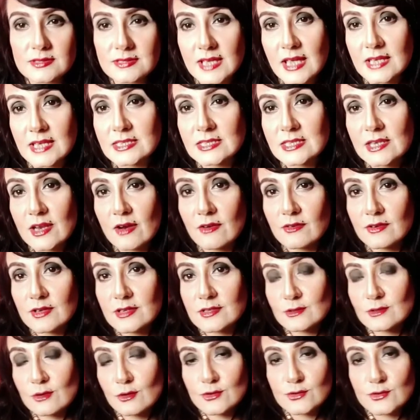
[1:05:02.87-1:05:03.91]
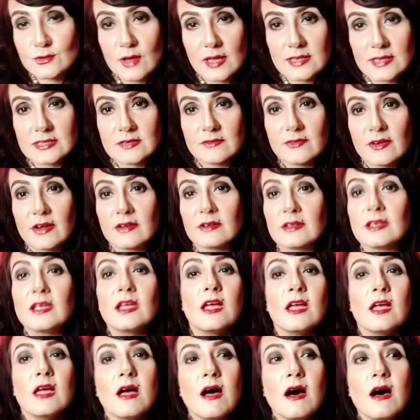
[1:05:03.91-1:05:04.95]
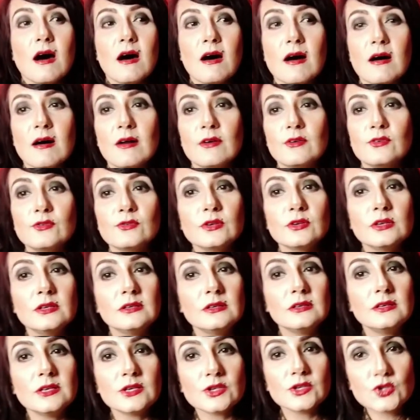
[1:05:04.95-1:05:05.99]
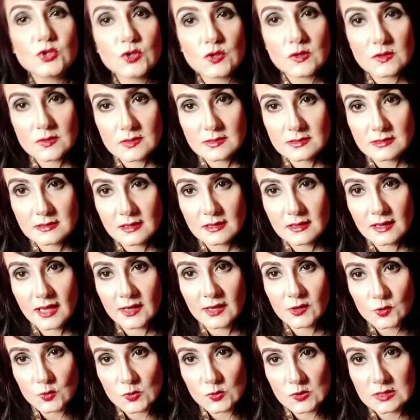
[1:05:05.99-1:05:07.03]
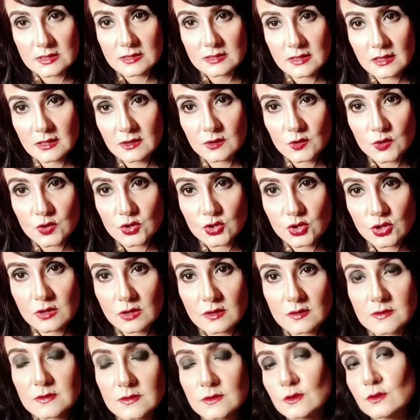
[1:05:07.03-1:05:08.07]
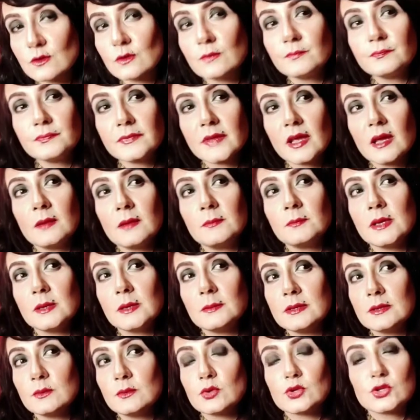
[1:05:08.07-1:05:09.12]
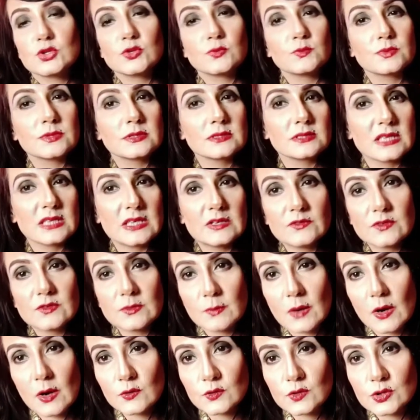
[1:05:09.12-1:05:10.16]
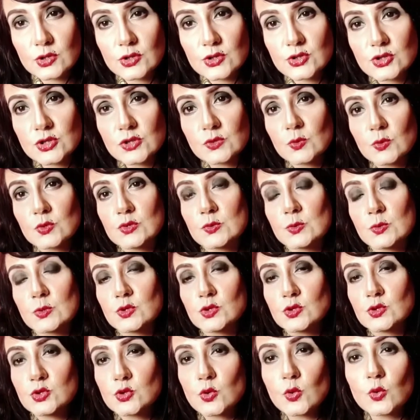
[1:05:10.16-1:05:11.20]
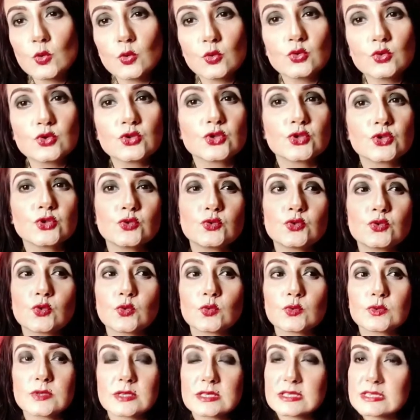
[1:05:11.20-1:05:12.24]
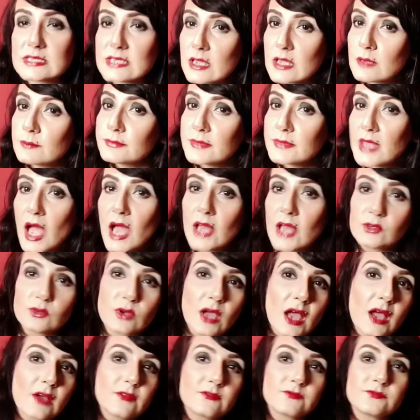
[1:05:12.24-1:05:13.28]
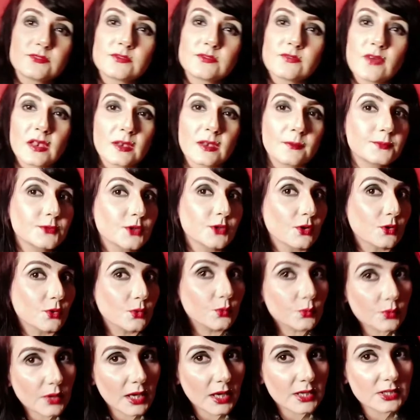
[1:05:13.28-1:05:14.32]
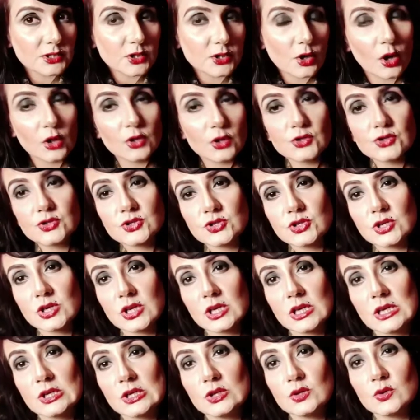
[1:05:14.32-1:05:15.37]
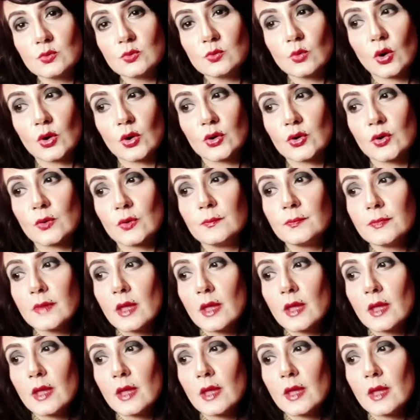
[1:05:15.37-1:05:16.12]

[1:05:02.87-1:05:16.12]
Sagittarius also has a very religious energy signature. So maybe what you perceived about religion, what you were told, you don't accept that. You have developed your own ideology. You want to,